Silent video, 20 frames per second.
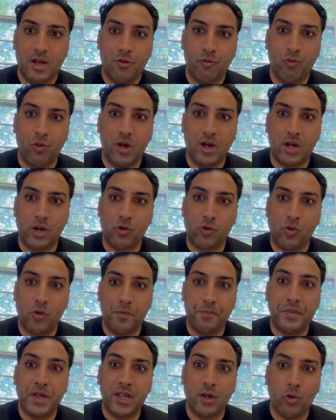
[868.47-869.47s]
were
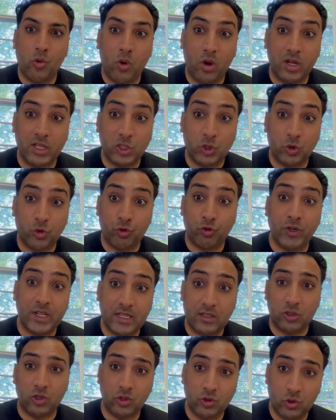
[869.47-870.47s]
being quite
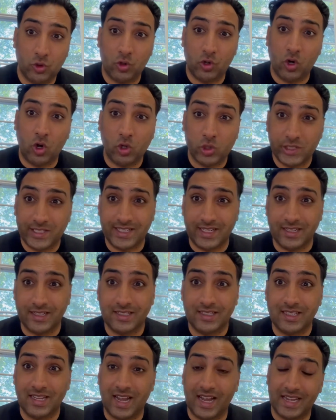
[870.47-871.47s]
strict on your
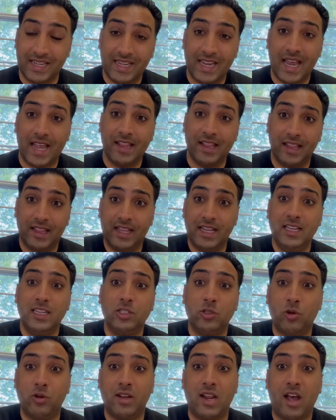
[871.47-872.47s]
costings, again, these
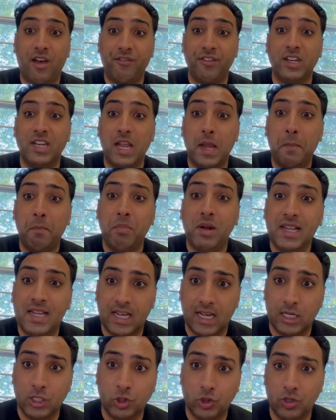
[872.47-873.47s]
could have an
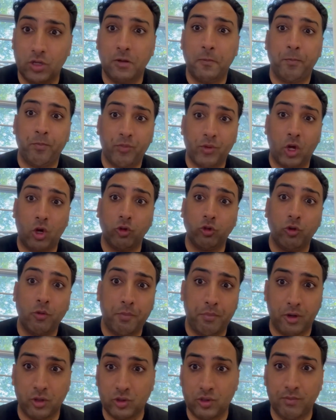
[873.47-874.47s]
implication on your
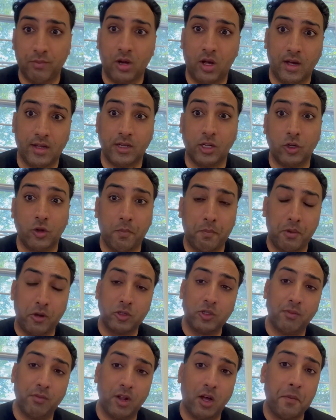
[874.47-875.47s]
bottom line, and your
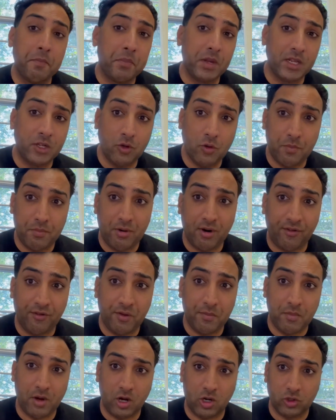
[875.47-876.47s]
bottom line being your
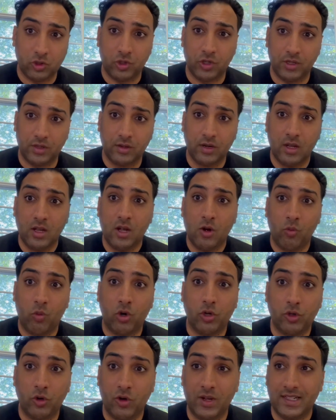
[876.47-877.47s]
profit margin,
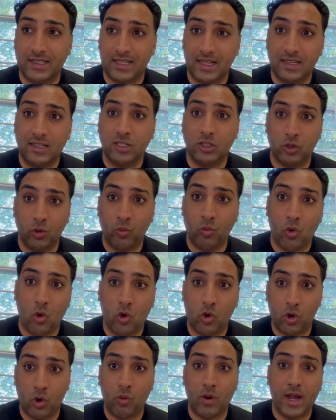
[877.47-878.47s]
what you're intending to
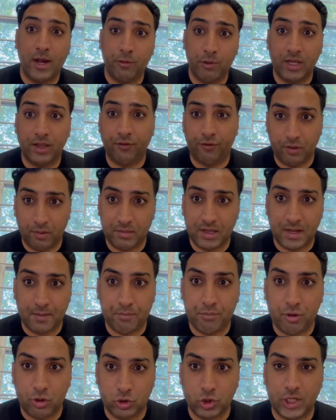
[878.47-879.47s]
walk away with from that
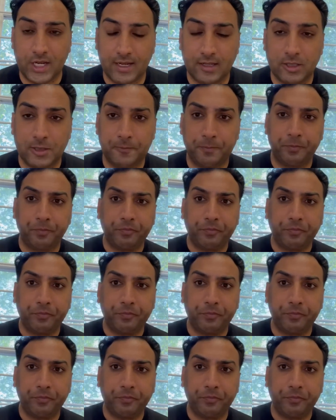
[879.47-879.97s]
project.